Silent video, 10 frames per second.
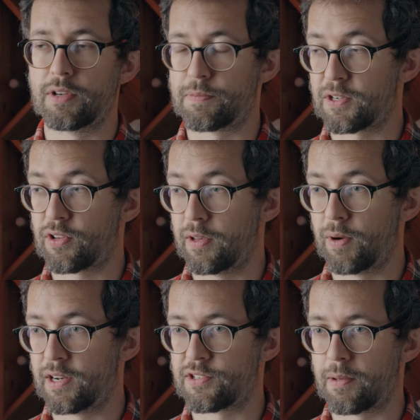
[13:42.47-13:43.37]
especially
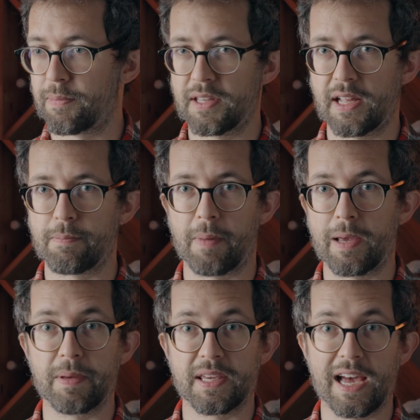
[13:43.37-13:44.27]
when it's something that
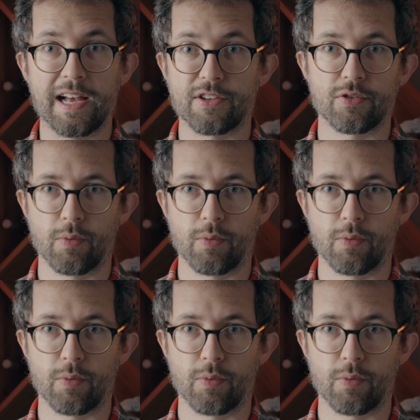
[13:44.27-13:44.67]
might be cast